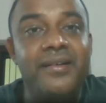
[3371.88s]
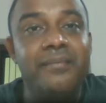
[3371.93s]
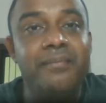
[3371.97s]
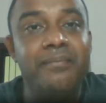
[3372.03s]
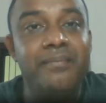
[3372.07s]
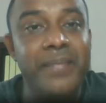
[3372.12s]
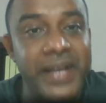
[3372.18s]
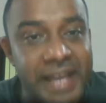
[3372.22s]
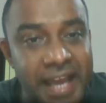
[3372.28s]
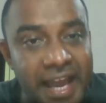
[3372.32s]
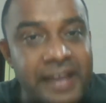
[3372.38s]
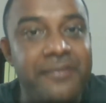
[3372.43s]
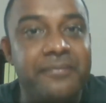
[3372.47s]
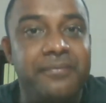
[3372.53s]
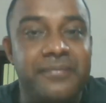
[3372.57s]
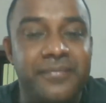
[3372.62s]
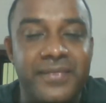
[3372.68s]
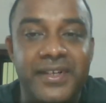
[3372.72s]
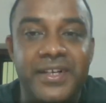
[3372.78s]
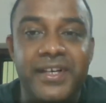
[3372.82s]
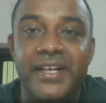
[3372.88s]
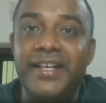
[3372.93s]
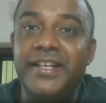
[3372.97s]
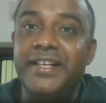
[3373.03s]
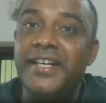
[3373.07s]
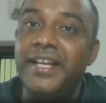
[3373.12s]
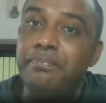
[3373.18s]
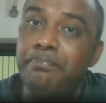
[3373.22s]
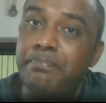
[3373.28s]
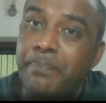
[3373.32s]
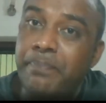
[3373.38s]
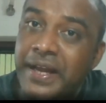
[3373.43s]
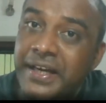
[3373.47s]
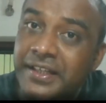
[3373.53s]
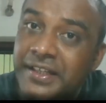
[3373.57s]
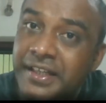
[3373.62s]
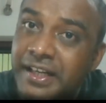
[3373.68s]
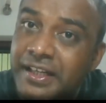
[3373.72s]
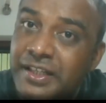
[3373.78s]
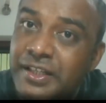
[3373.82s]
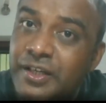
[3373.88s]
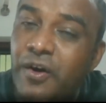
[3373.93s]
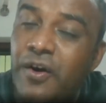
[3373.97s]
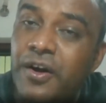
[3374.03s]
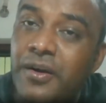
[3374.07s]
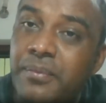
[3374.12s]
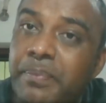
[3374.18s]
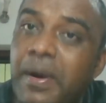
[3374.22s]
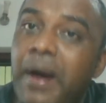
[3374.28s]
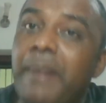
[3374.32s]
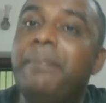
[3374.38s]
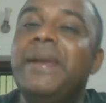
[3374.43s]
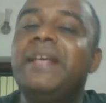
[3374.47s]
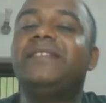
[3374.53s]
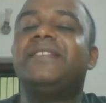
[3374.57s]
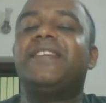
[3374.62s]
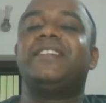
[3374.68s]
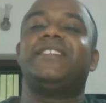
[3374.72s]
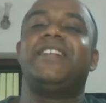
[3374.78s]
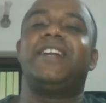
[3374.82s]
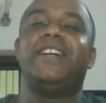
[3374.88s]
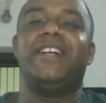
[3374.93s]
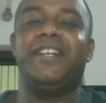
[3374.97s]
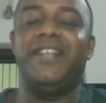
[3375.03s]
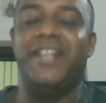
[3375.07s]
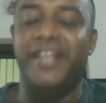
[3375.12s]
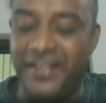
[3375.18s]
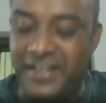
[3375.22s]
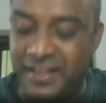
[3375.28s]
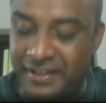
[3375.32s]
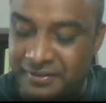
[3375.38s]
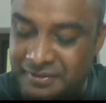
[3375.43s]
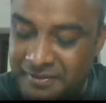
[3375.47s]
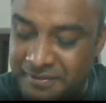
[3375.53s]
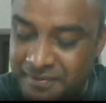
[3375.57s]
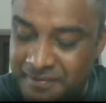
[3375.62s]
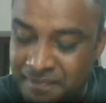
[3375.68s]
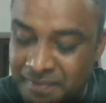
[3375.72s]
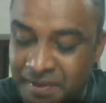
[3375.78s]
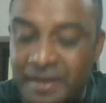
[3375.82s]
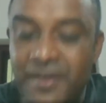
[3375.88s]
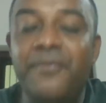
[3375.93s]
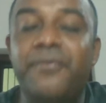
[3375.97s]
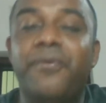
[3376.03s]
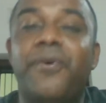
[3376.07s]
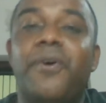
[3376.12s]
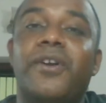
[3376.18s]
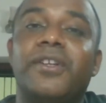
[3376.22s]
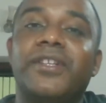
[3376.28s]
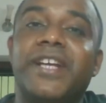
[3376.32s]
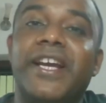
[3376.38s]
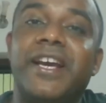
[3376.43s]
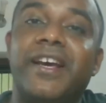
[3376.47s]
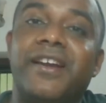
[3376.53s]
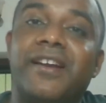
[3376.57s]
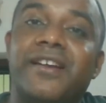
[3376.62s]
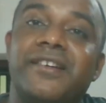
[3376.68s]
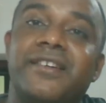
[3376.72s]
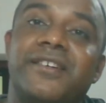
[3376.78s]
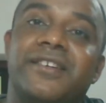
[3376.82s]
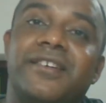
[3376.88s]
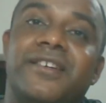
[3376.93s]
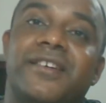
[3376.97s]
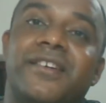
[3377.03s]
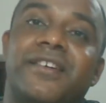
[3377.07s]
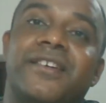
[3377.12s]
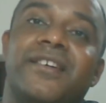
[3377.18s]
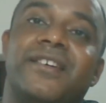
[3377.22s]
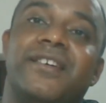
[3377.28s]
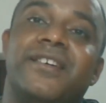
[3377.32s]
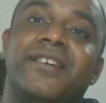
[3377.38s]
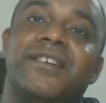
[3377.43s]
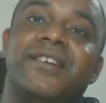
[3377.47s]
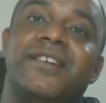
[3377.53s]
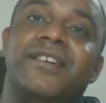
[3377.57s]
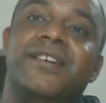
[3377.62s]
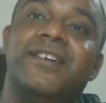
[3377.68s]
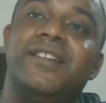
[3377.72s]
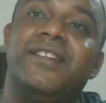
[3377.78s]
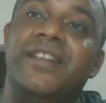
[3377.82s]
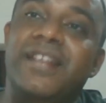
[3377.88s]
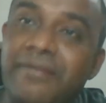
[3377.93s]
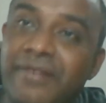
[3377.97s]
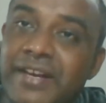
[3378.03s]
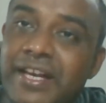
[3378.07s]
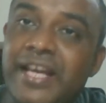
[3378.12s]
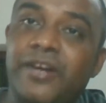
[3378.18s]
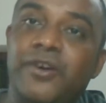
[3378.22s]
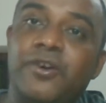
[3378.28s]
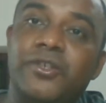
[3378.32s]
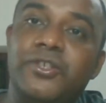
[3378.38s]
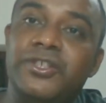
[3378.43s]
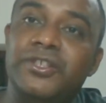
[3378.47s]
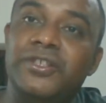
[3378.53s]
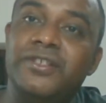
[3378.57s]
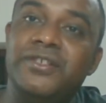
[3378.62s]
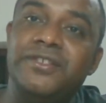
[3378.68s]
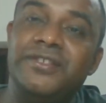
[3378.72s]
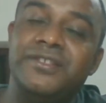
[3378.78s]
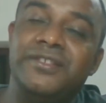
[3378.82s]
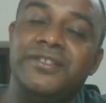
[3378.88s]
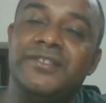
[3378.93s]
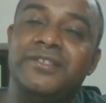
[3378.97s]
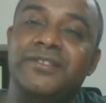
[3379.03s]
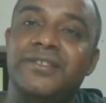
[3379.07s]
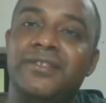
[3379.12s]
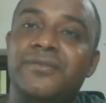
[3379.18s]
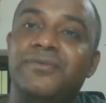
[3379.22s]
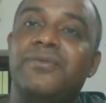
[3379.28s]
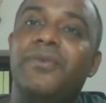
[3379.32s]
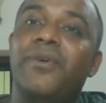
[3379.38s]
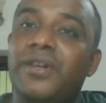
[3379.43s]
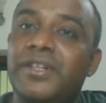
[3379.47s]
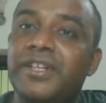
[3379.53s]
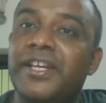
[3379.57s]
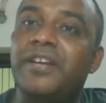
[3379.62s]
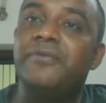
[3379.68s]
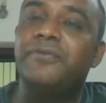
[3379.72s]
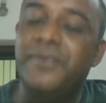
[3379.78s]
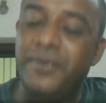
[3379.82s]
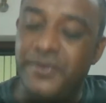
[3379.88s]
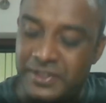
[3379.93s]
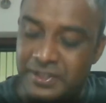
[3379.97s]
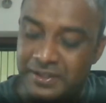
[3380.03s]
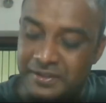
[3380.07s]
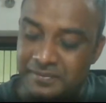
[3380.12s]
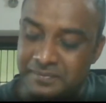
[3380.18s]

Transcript: became dependent on public sector undertakings for their livelihood, for their future.